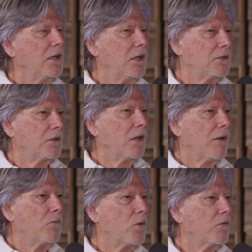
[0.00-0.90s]
it's a
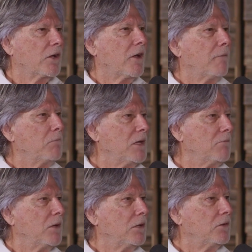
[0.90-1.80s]
lot more of a
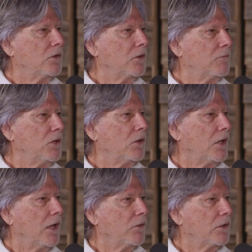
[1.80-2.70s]
commitment to
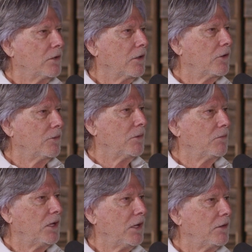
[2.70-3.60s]
communicate with another human
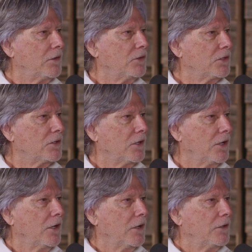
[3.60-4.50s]
being than just,
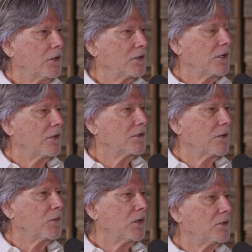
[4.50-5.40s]
you know, sending
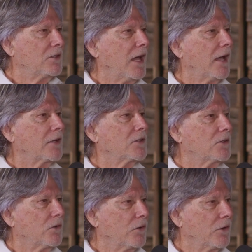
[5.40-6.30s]
someone a
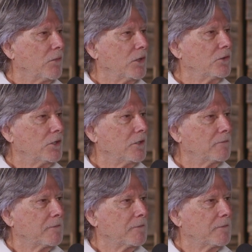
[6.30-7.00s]
text or an emoji.